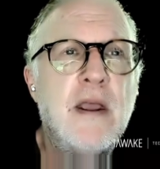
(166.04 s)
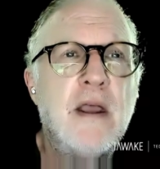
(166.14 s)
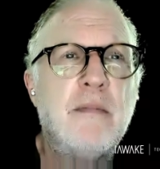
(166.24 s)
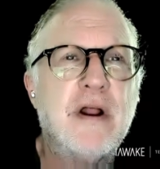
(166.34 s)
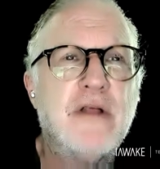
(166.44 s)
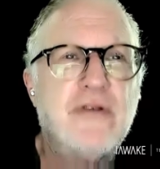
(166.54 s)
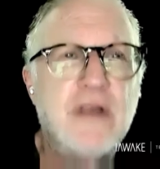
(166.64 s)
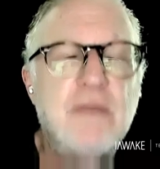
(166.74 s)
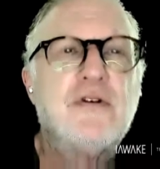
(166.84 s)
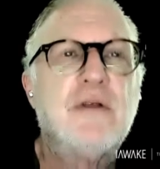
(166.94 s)
but it
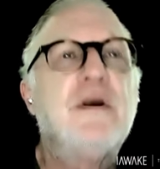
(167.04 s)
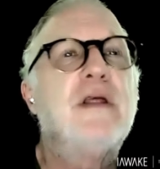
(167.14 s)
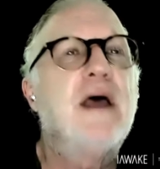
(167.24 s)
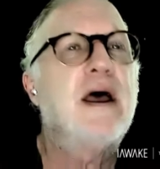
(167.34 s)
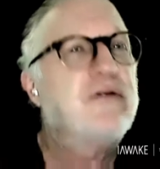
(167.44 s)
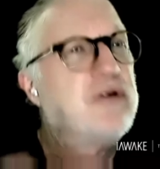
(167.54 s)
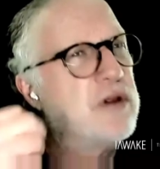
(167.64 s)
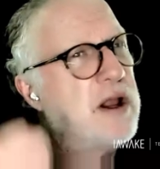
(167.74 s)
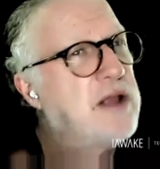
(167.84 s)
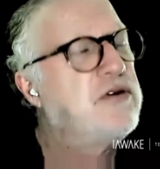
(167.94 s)
seems to be that. So the
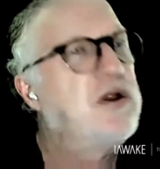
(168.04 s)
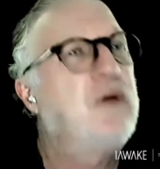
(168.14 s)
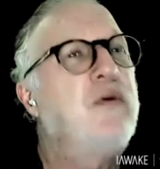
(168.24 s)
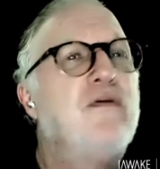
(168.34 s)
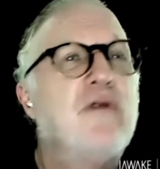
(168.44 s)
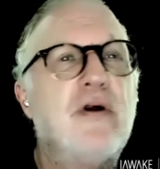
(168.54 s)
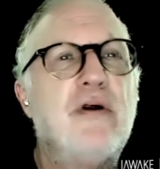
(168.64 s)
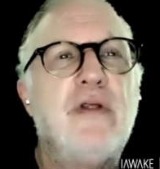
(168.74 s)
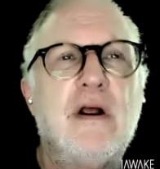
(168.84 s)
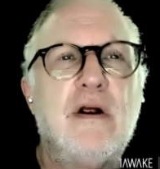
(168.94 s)
lessons that we've
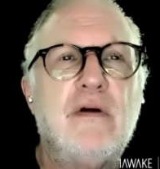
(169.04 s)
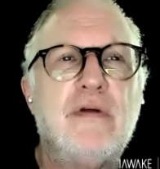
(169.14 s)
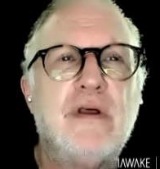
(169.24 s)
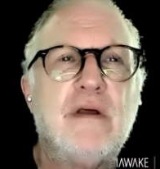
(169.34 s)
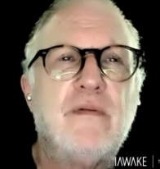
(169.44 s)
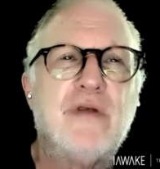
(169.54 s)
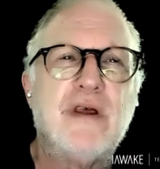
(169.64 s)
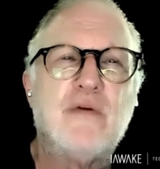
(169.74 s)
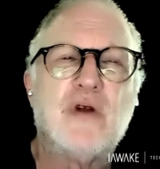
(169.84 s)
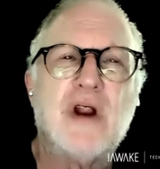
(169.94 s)
learned there,
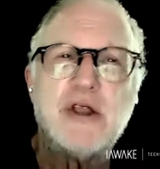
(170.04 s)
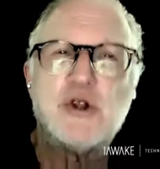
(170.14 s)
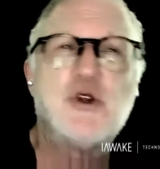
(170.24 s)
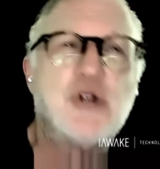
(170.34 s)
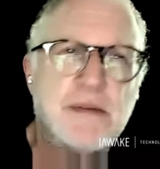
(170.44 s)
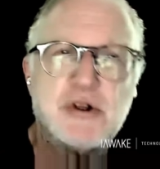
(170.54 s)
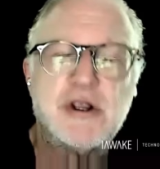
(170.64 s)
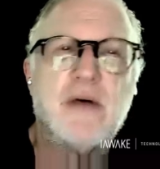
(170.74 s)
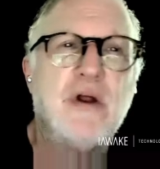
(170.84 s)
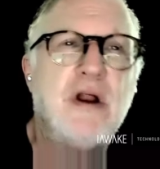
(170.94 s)
the relationships
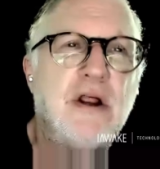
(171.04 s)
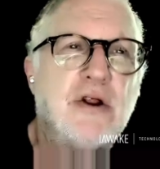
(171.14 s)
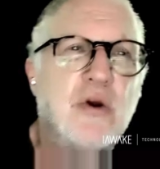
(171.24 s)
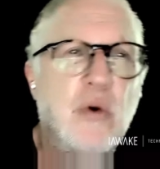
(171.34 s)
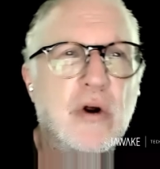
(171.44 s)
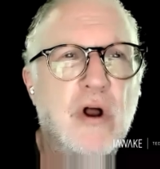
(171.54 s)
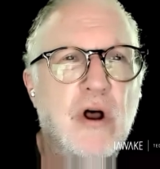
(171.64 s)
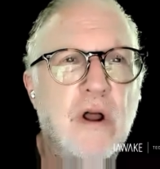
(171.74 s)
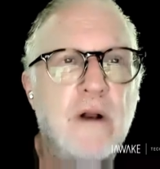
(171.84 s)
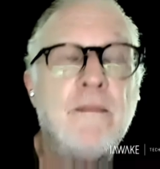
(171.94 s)
that we need to work
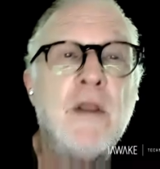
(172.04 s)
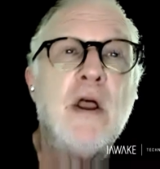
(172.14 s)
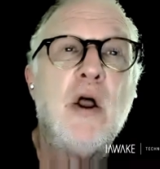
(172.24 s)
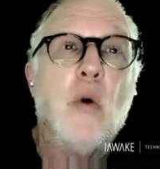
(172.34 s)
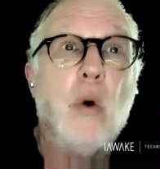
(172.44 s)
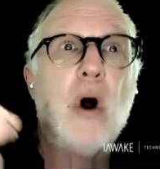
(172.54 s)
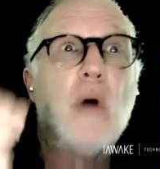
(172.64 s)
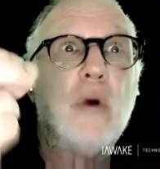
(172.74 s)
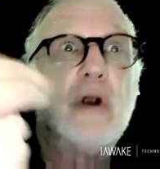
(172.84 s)
on, what we're